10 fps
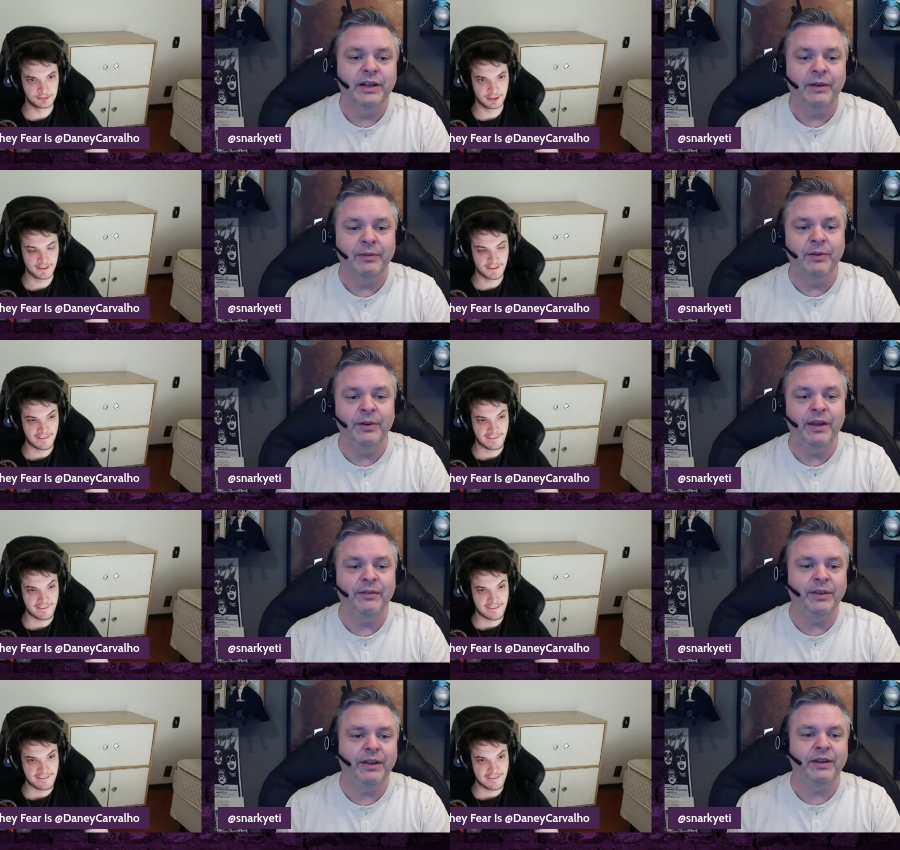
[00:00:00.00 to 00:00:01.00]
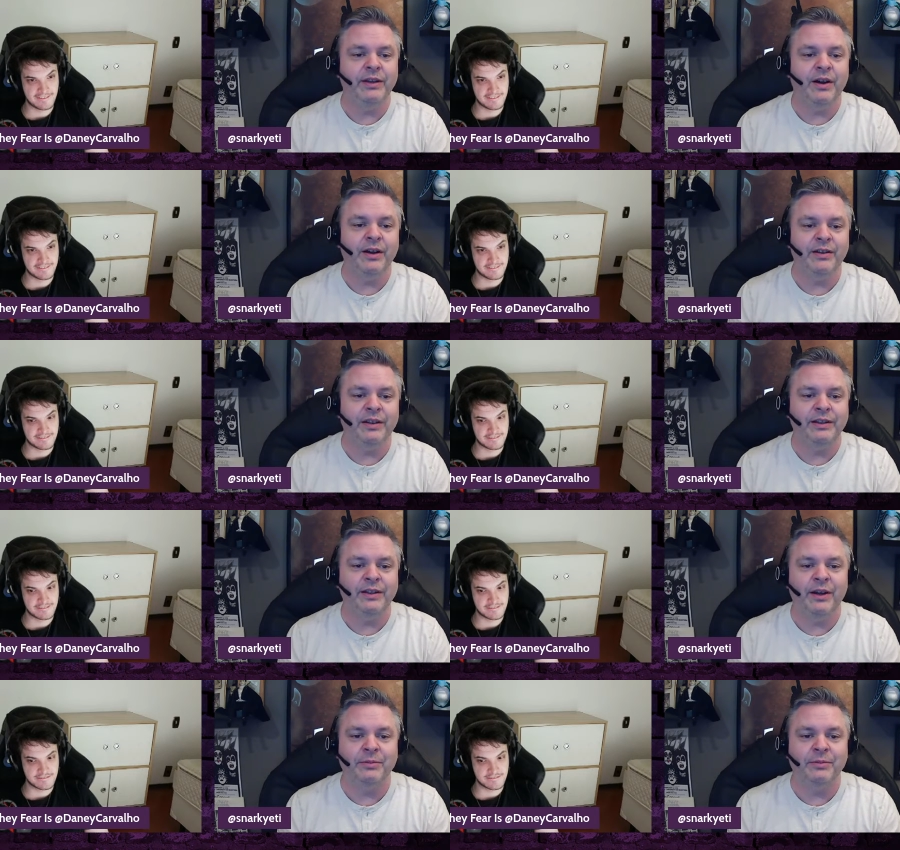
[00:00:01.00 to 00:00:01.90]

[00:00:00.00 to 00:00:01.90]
Speaker 1: I don't have like uh, like the